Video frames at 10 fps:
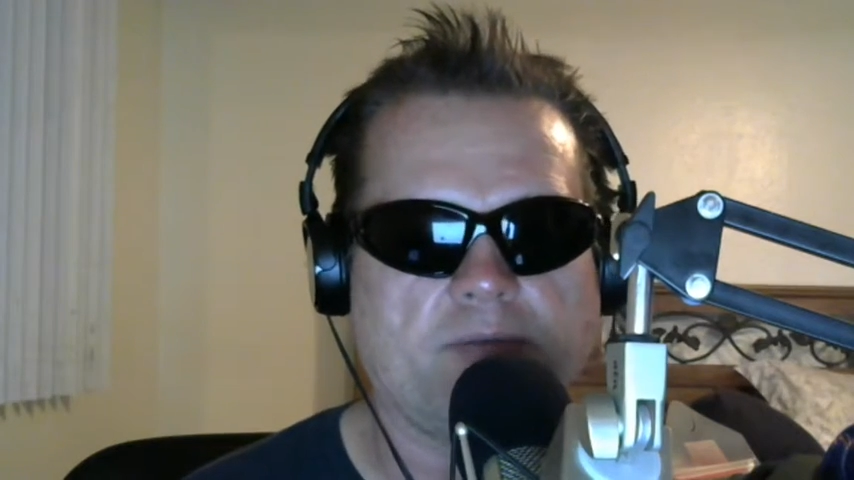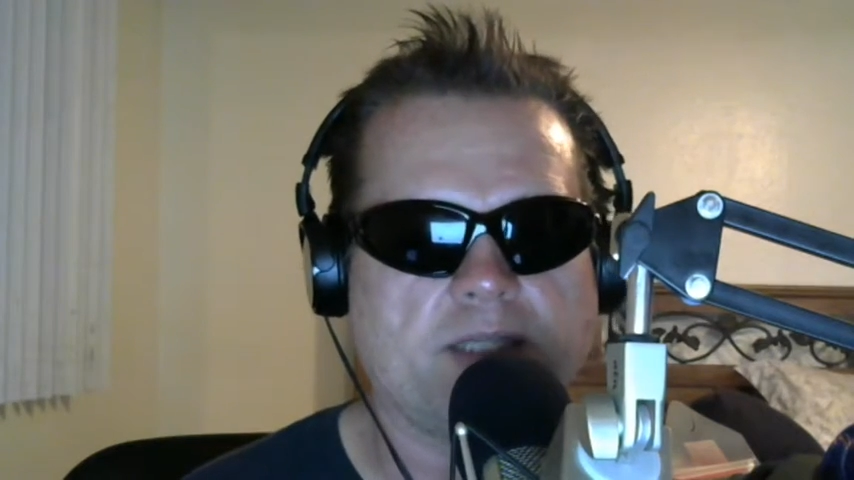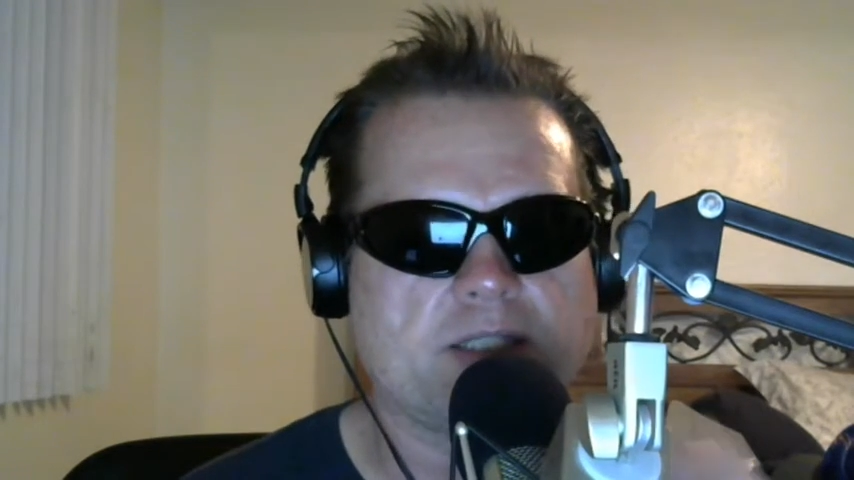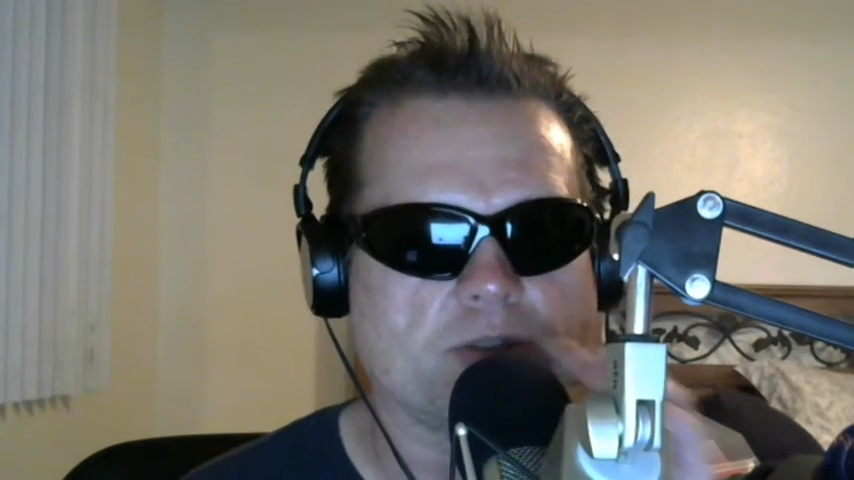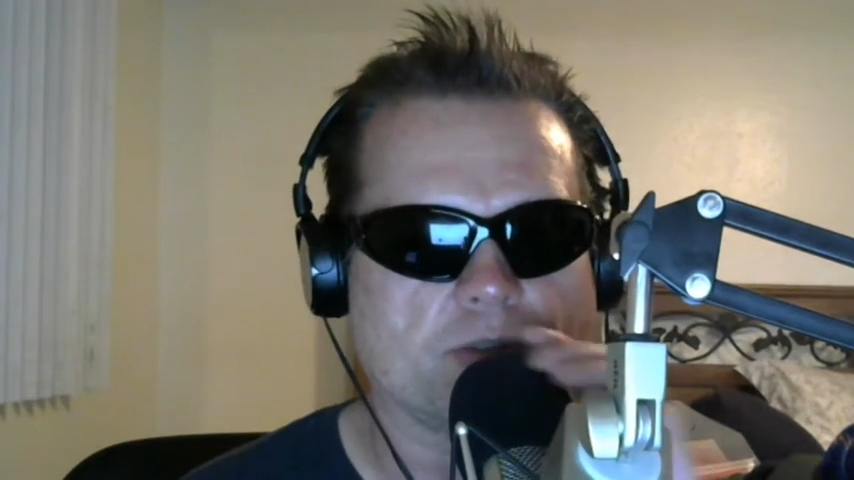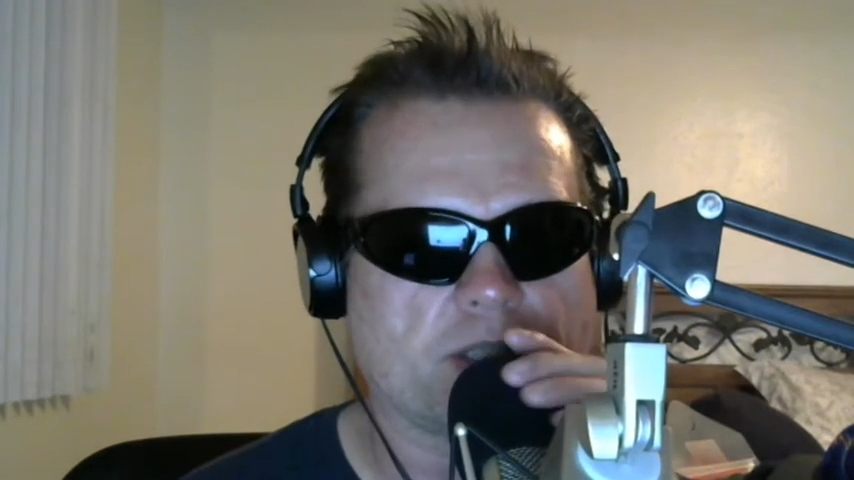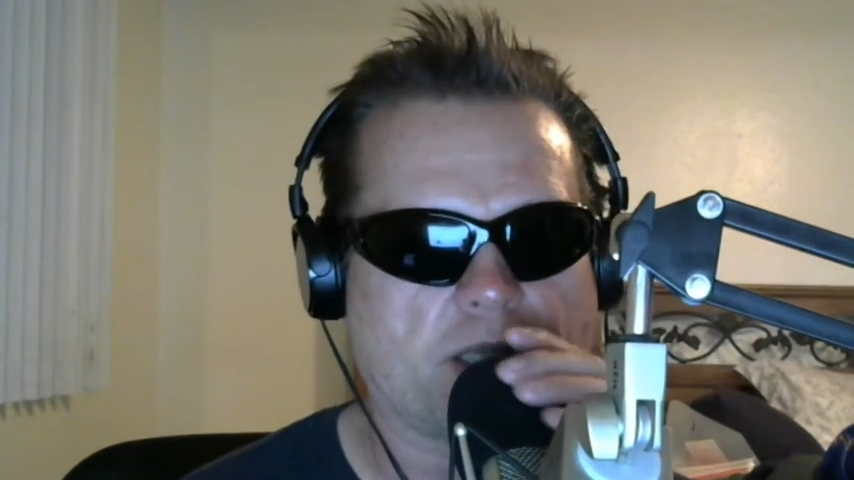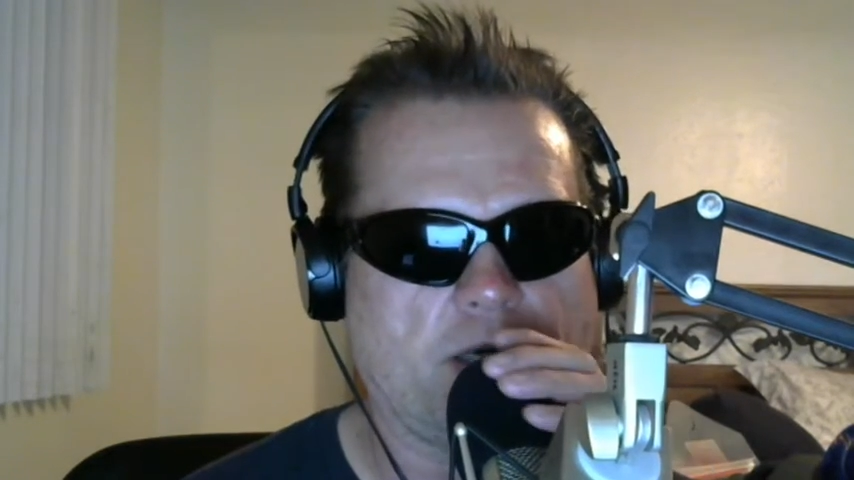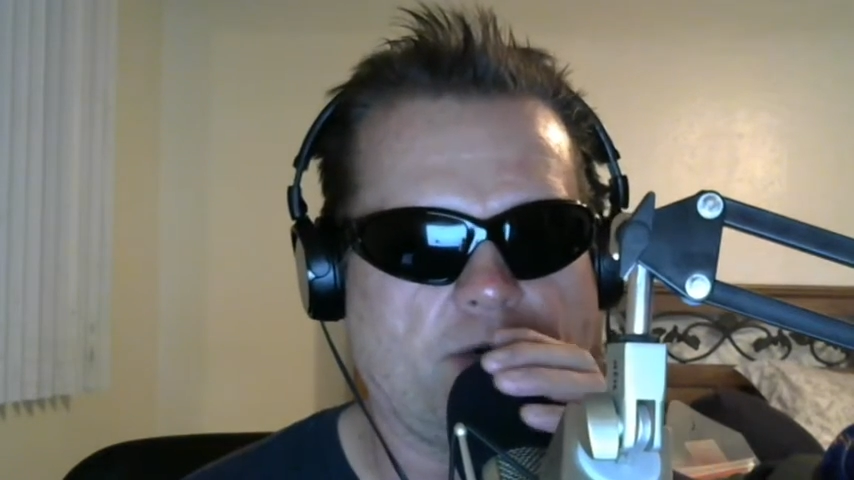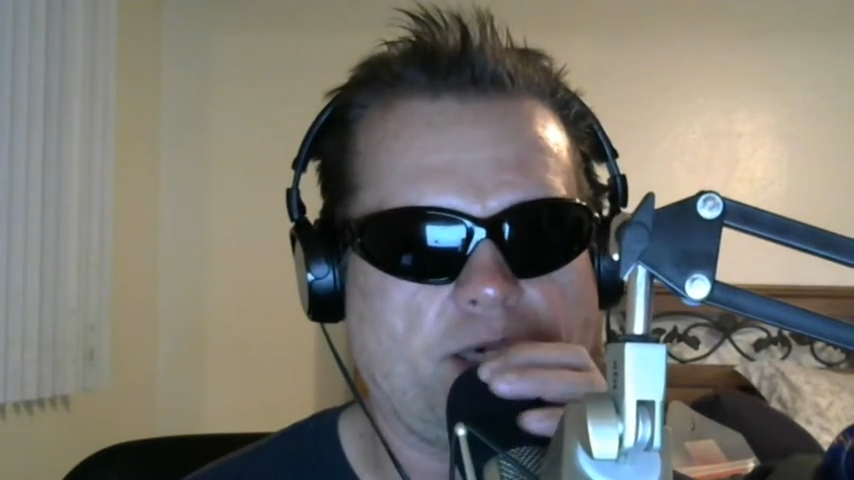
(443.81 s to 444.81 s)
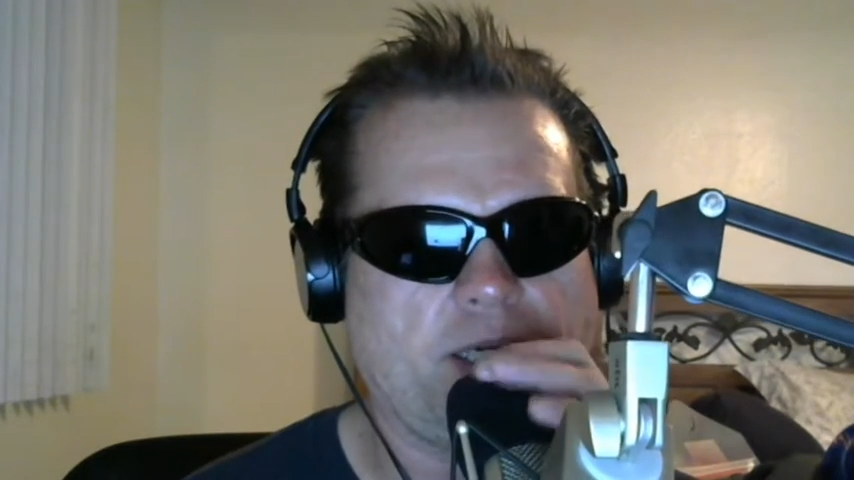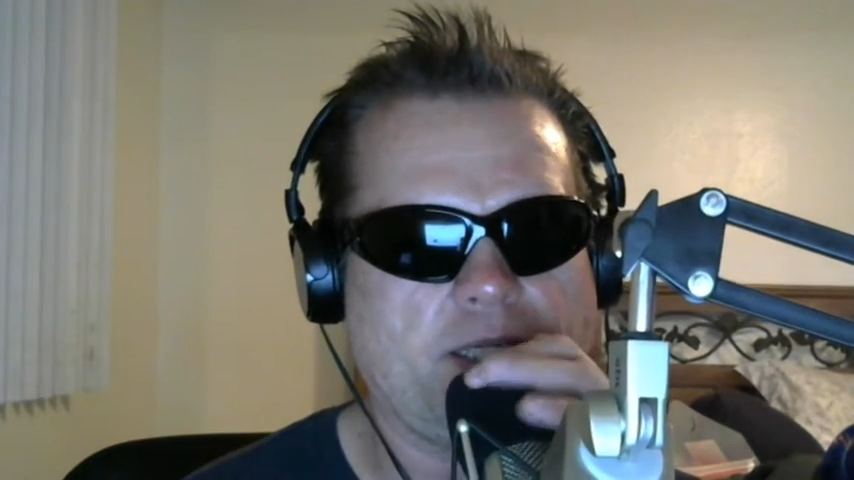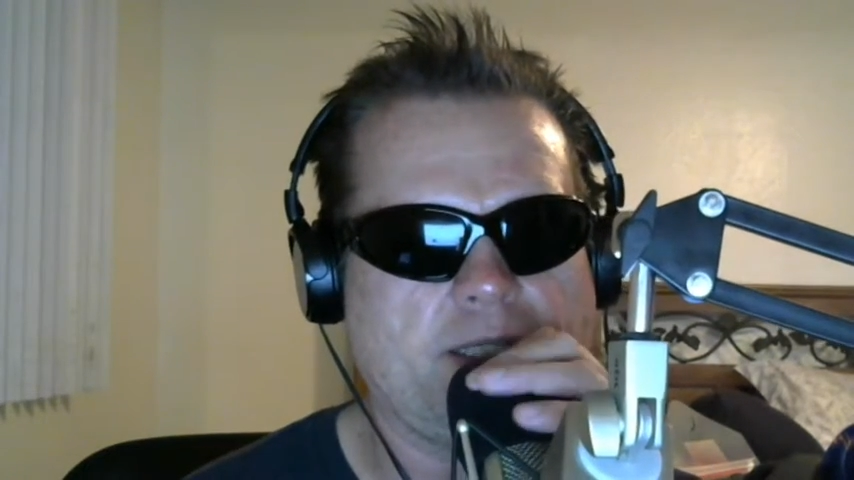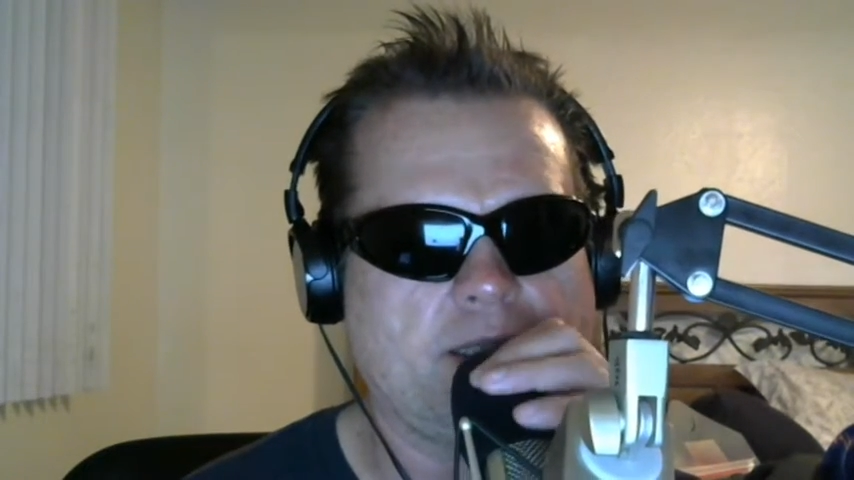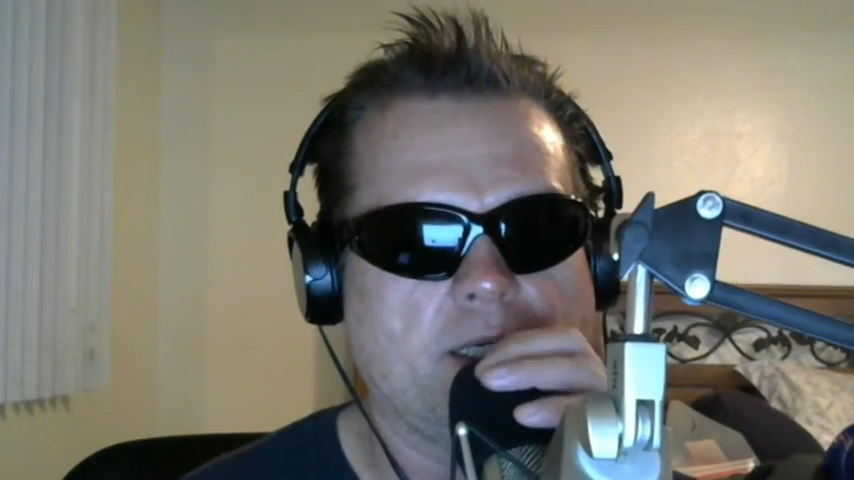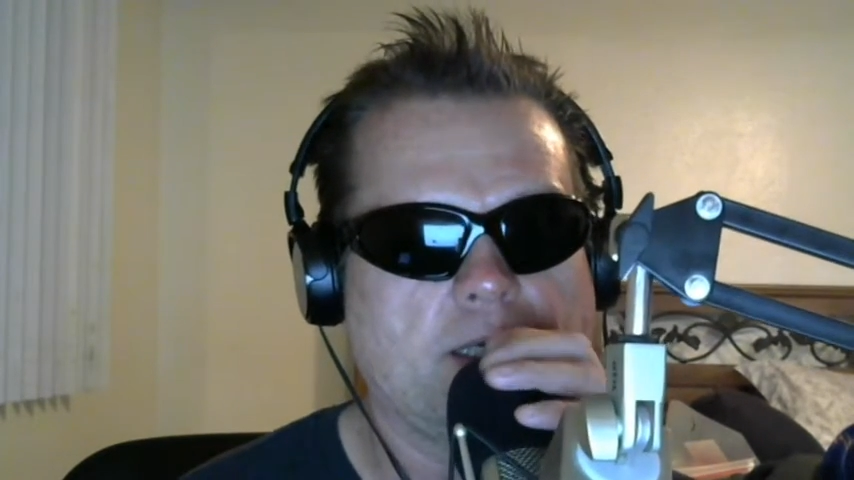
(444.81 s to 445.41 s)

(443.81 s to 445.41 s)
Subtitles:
That's so scary,